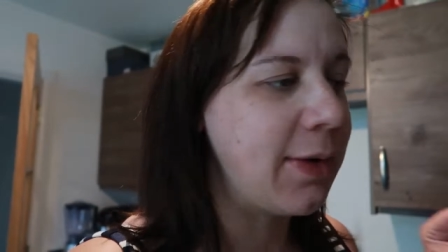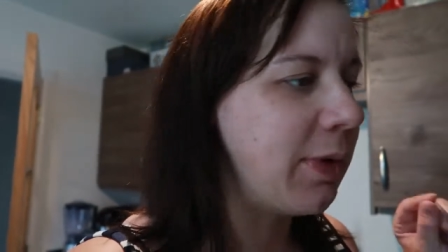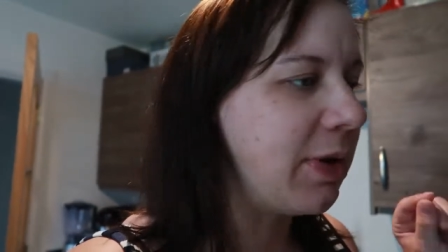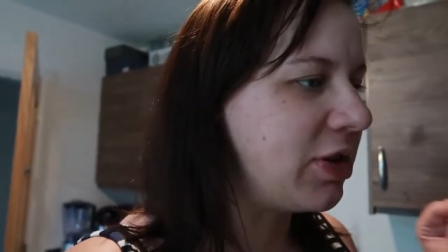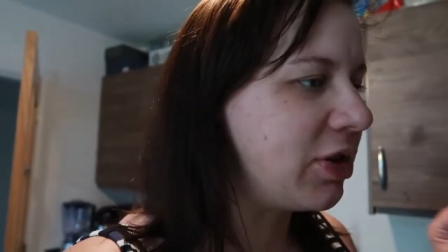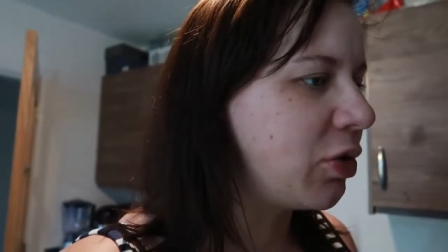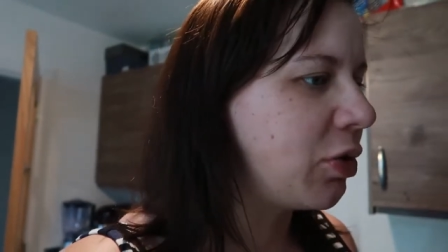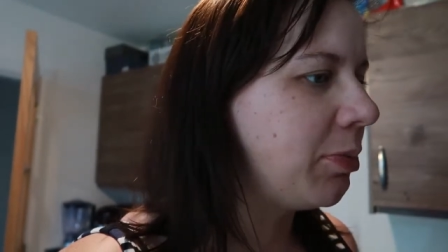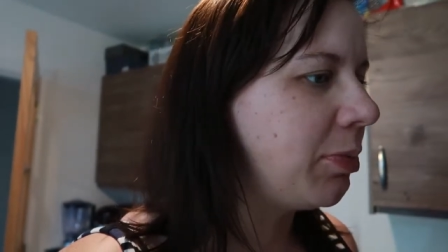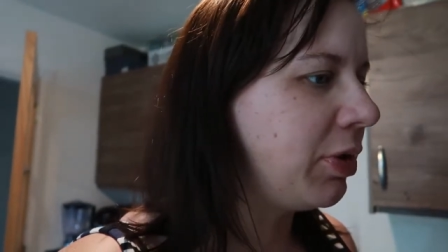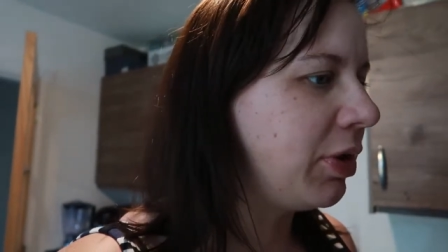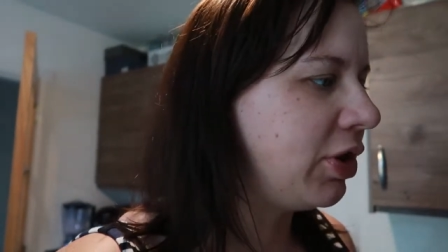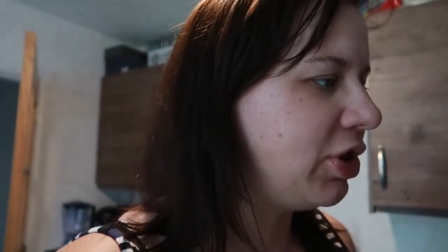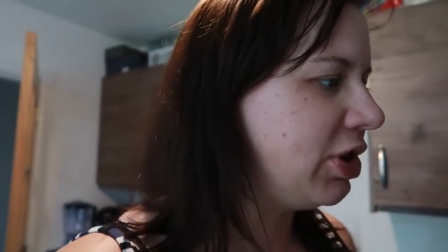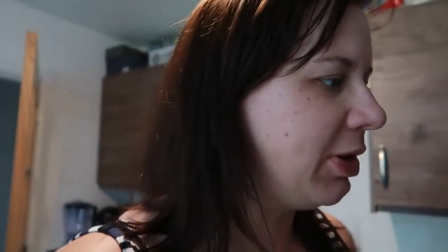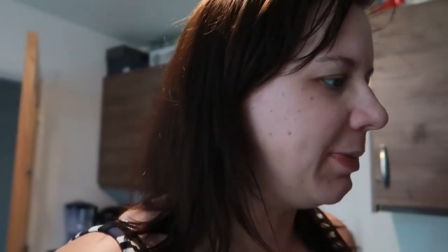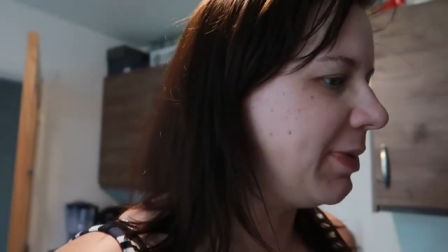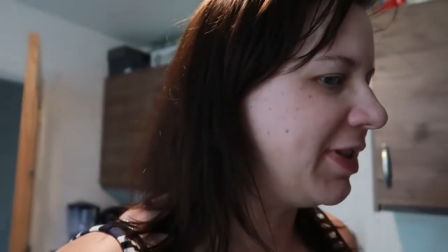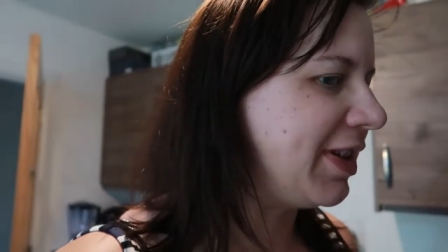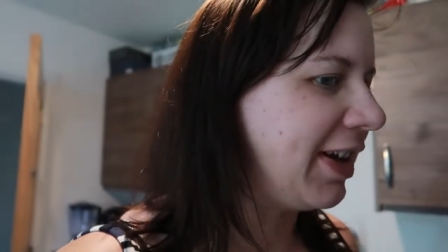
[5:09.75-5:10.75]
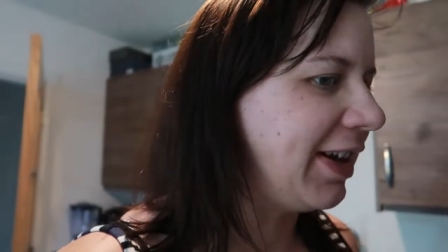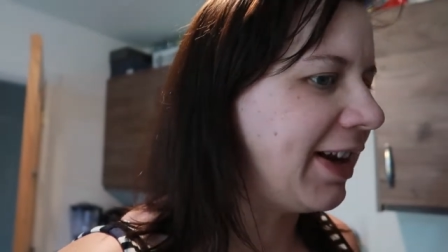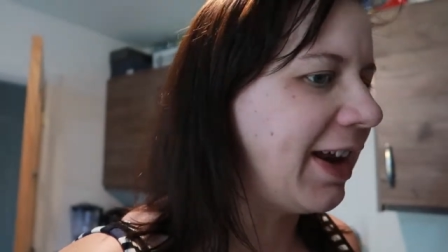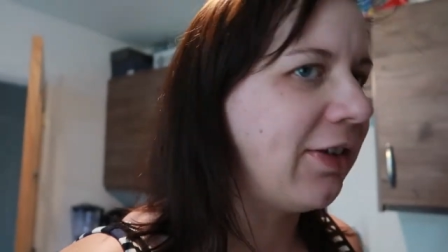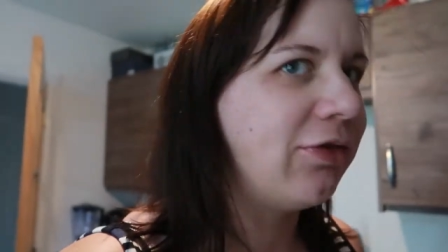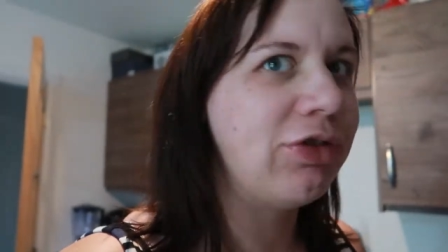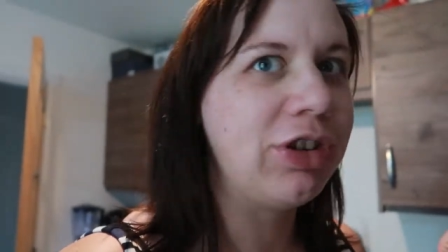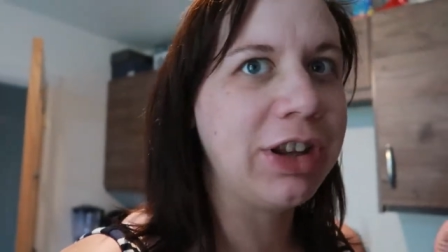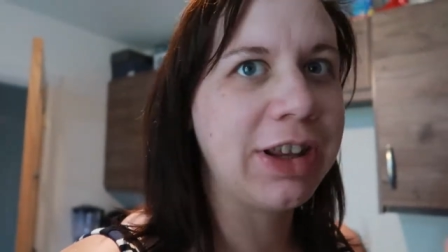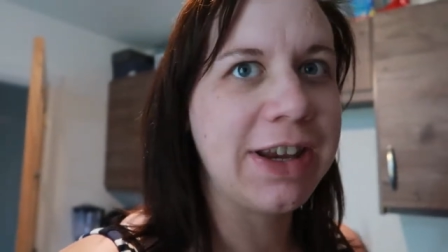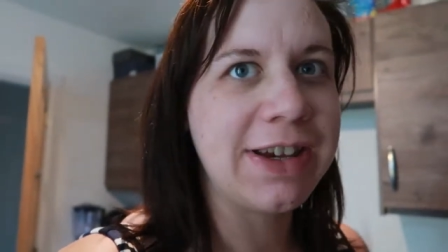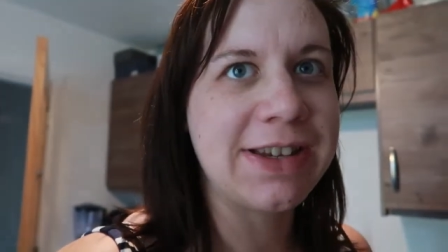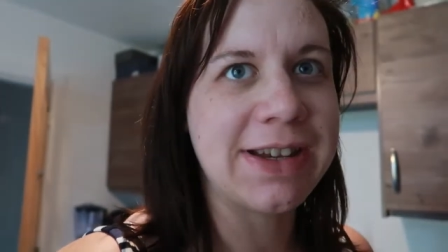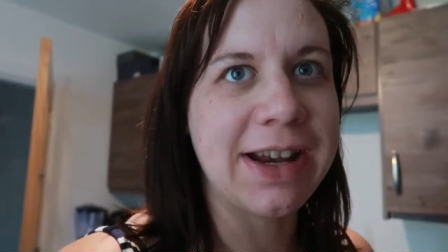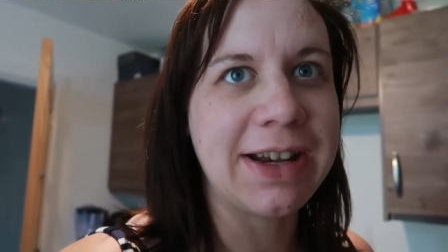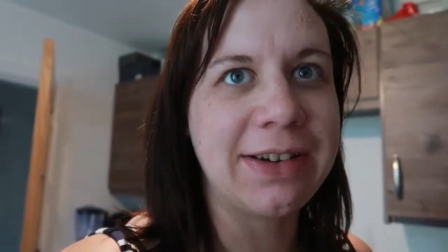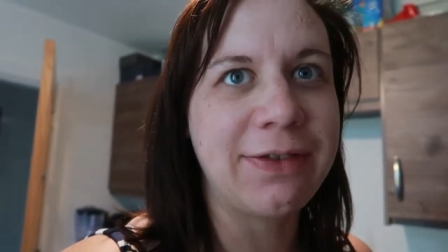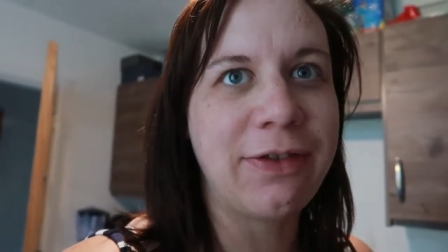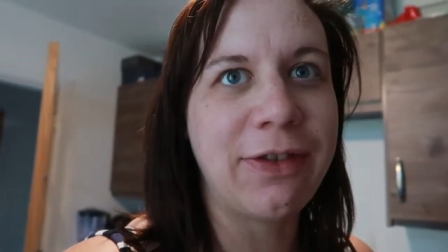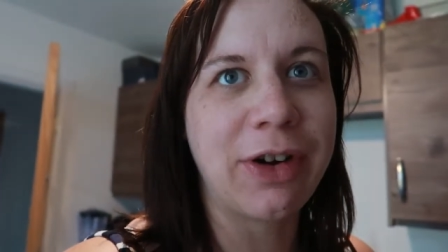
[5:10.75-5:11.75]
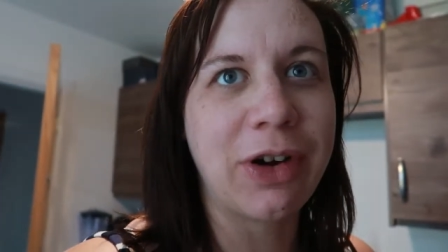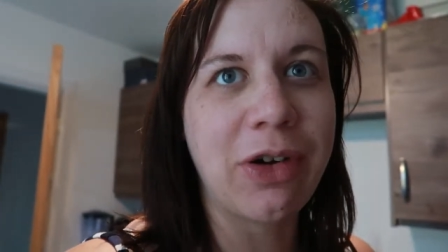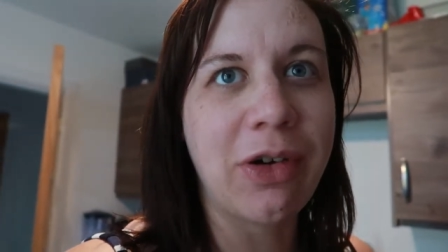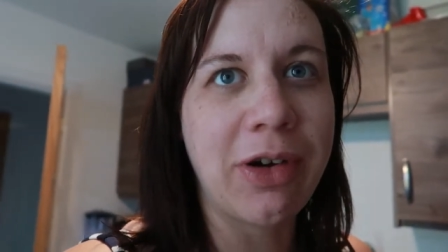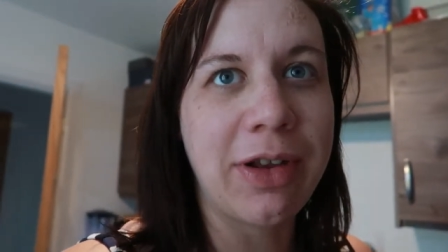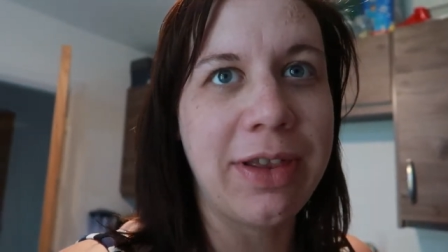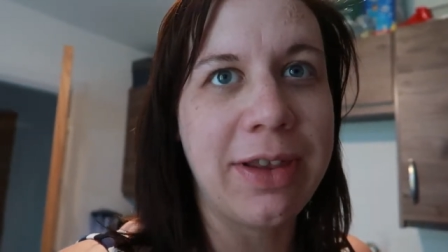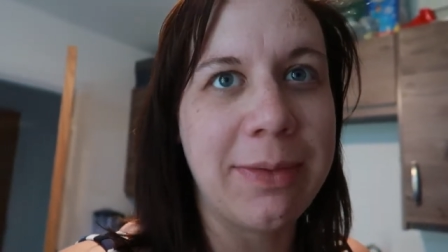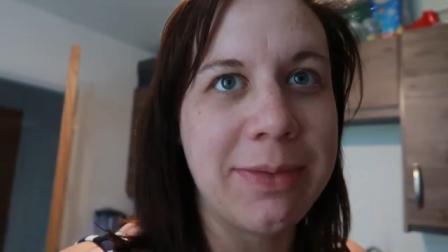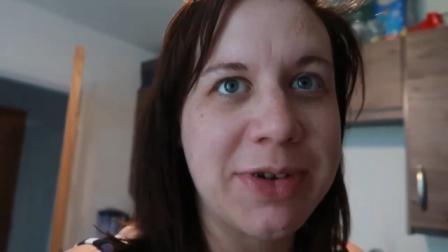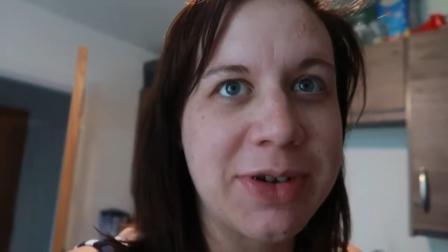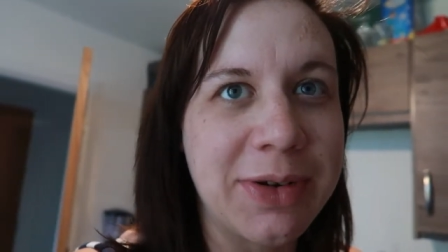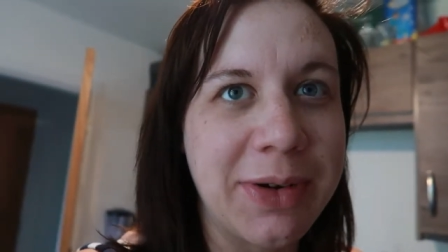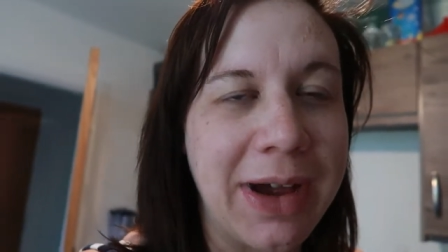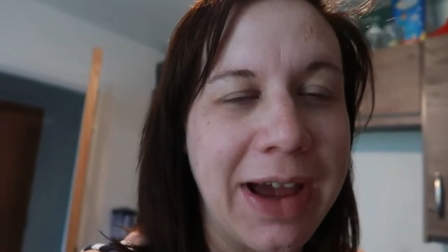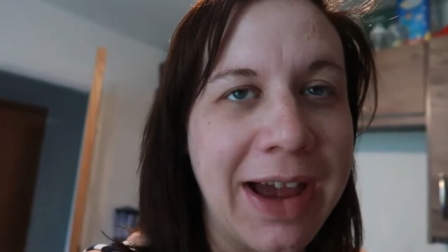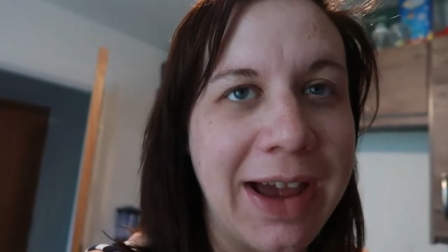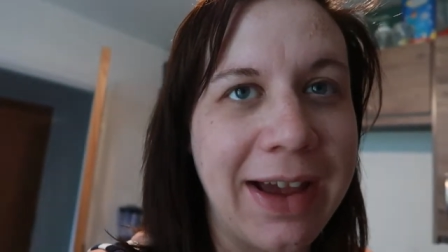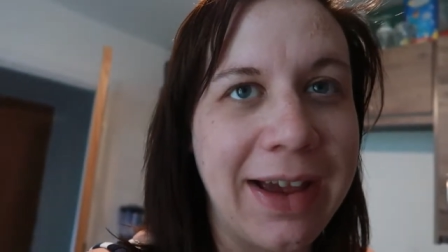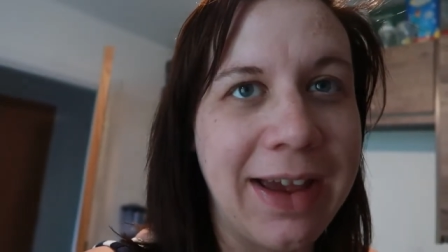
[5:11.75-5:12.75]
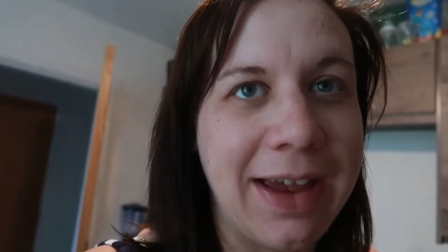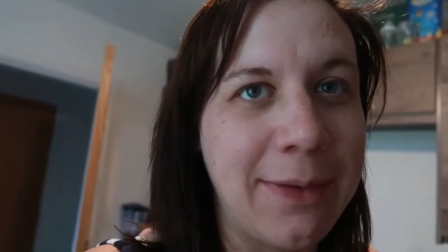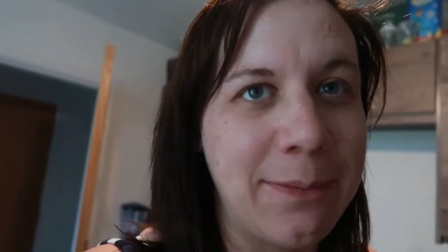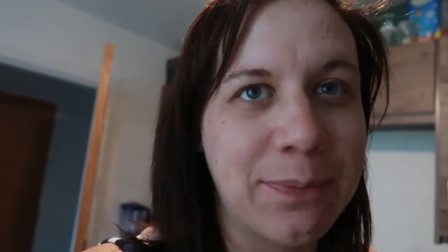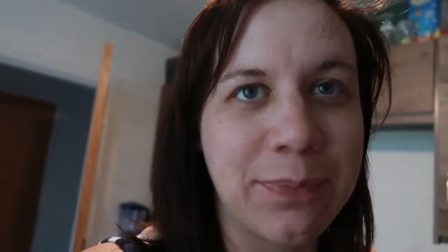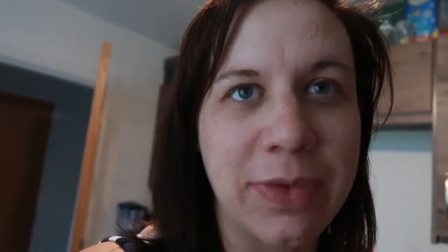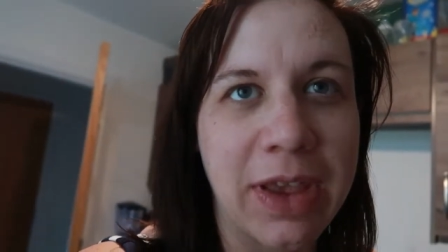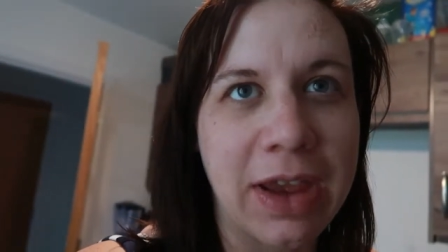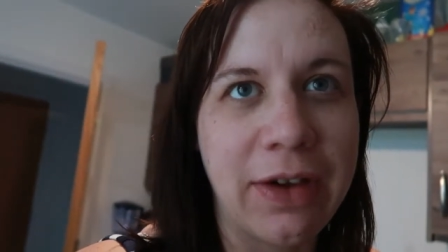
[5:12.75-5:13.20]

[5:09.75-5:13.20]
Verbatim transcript: I went to go and put the chips in and realised I'd forgotten them, so I, um,